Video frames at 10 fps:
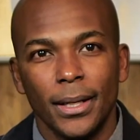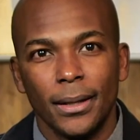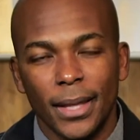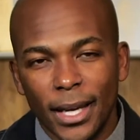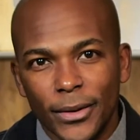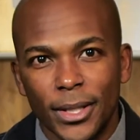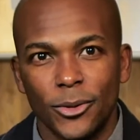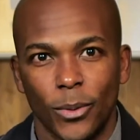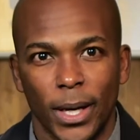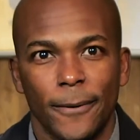Think of it
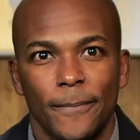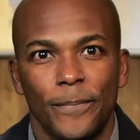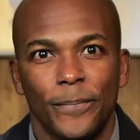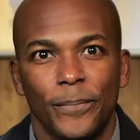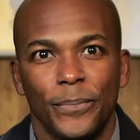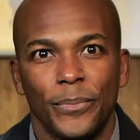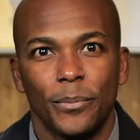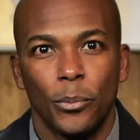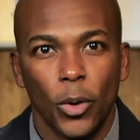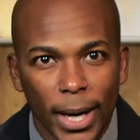this way
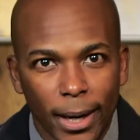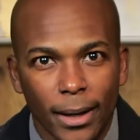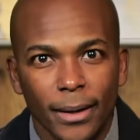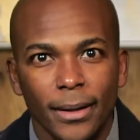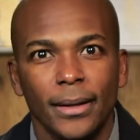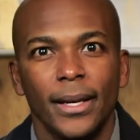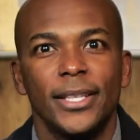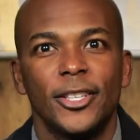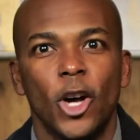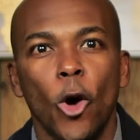prayer
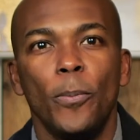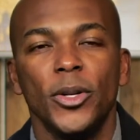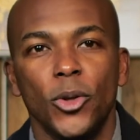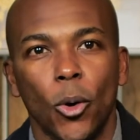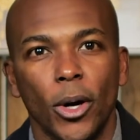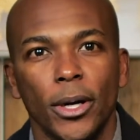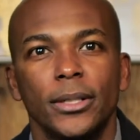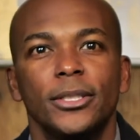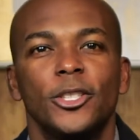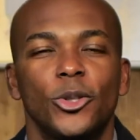is an open door
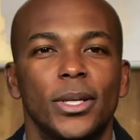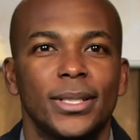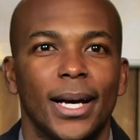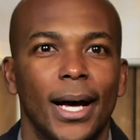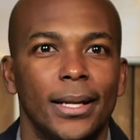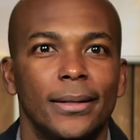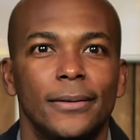to trust God.